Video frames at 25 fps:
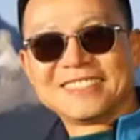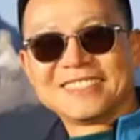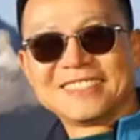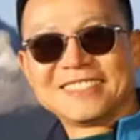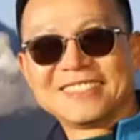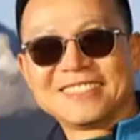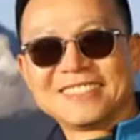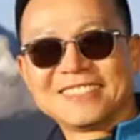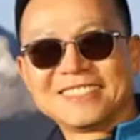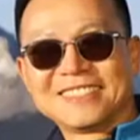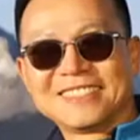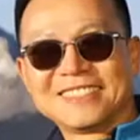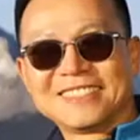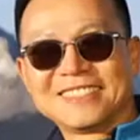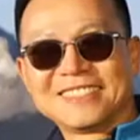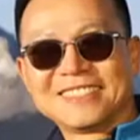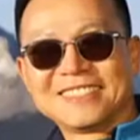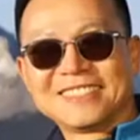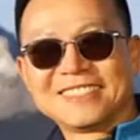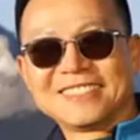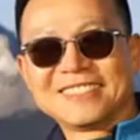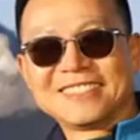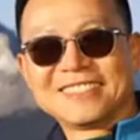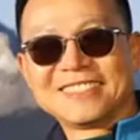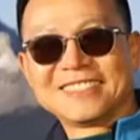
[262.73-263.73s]

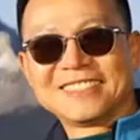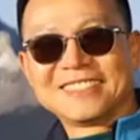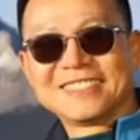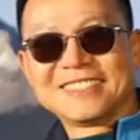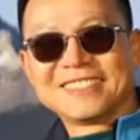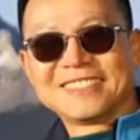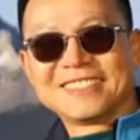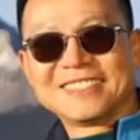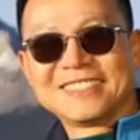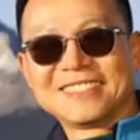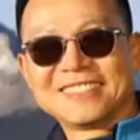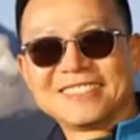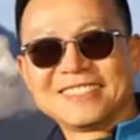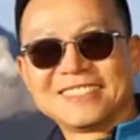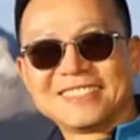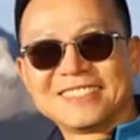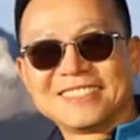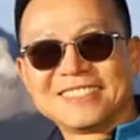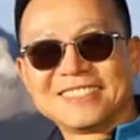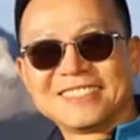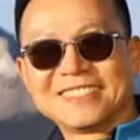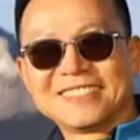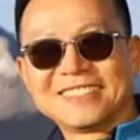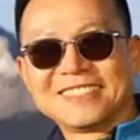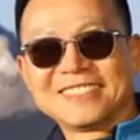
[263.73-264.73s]

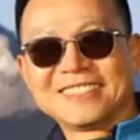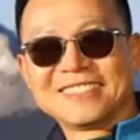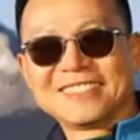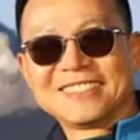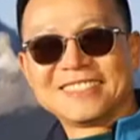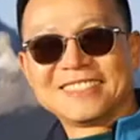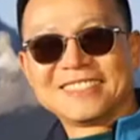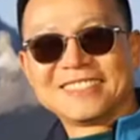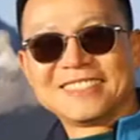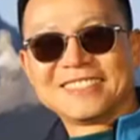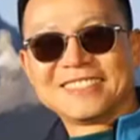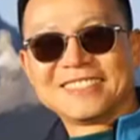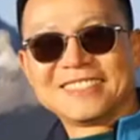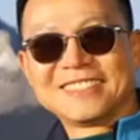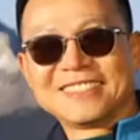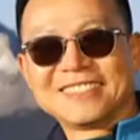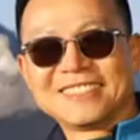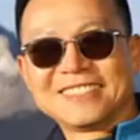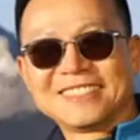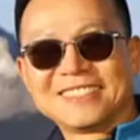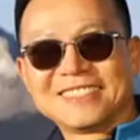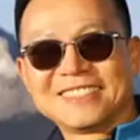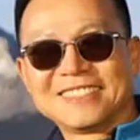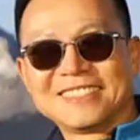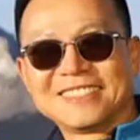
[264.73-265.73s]

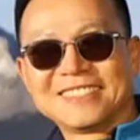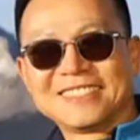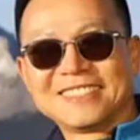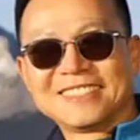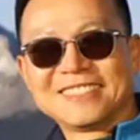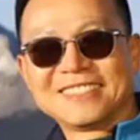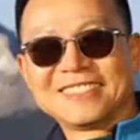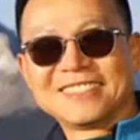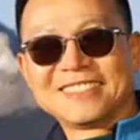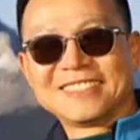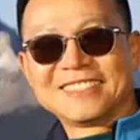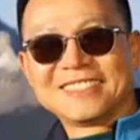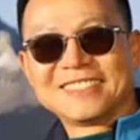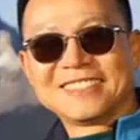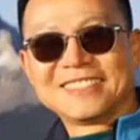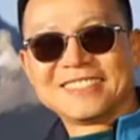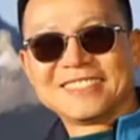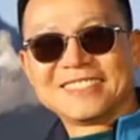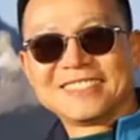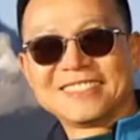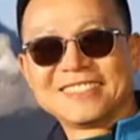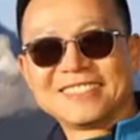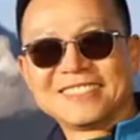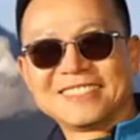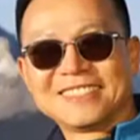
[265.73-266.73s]

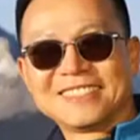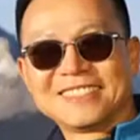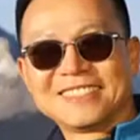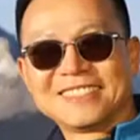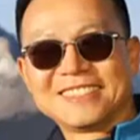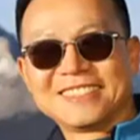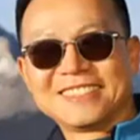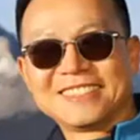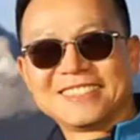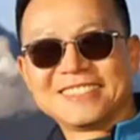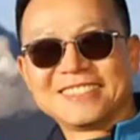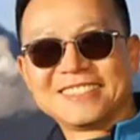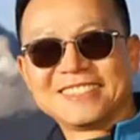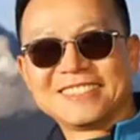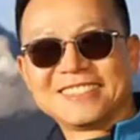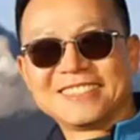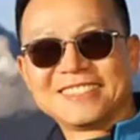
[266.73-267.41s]
[no speech]